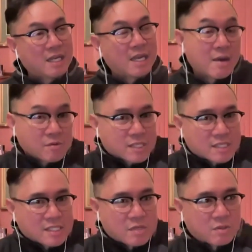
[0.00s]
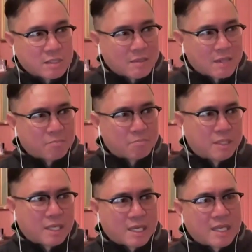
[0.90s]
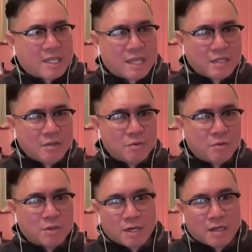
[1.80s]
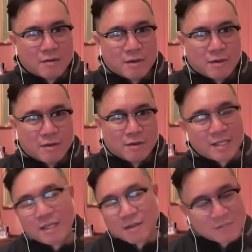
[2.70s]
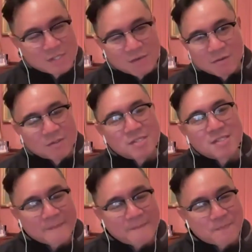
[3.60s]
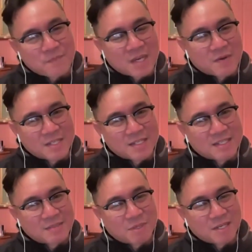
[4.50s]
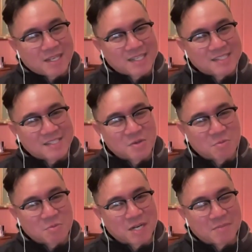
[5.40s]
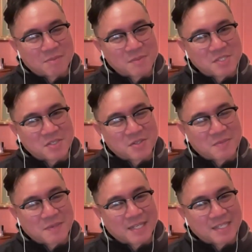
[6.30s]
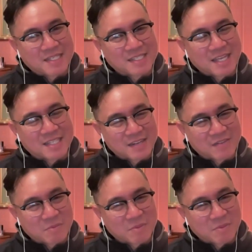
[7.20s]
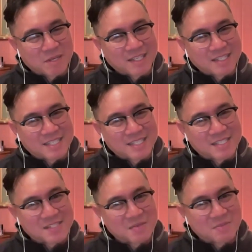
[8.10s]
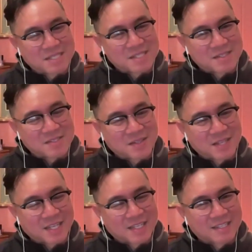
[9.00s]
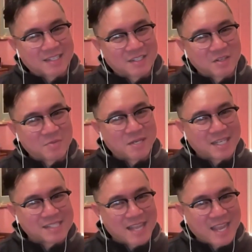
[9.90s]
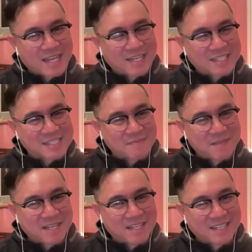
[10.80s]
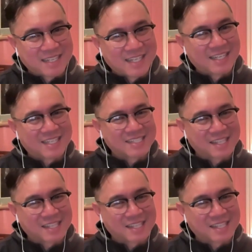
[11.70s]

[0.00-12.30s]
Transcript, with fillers: and i was like secretly like but like i like new order i don't know like you know so it was you know it, it punk has its own problems too i mean as as every punk can attest to but it's also like nobody gets to hate it except me because